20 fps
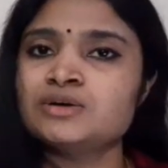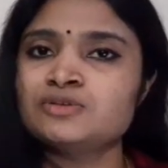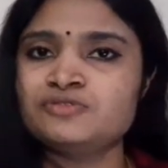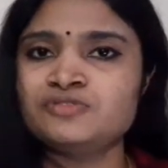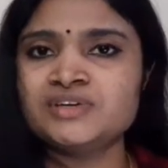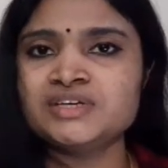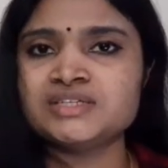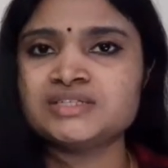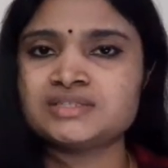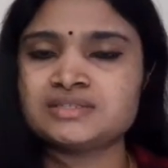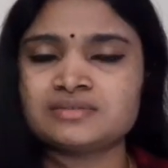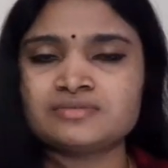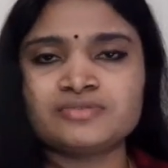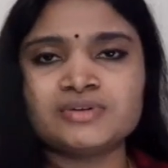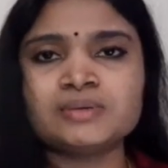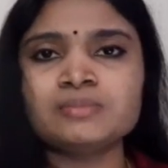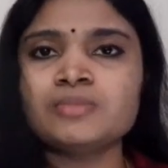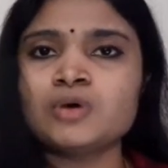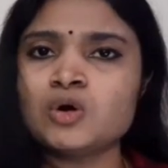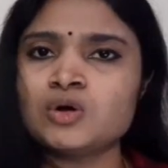fees
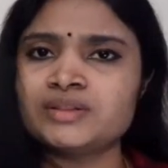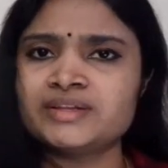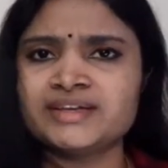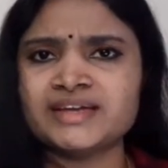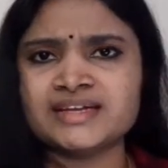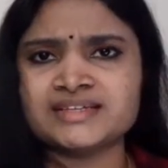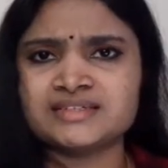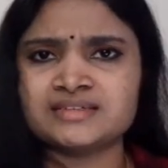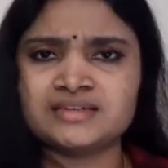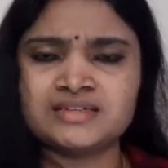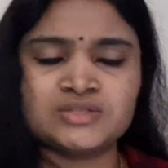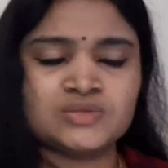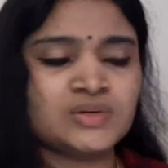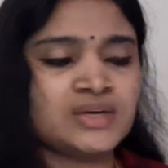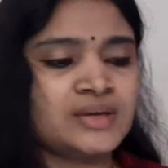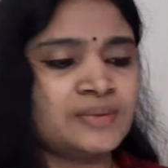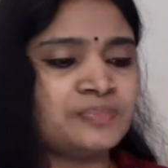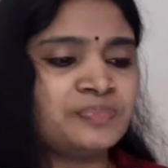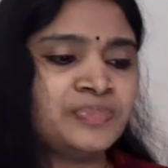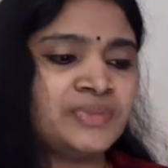from all the categories.
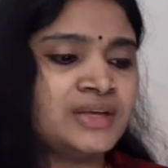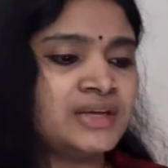Okay.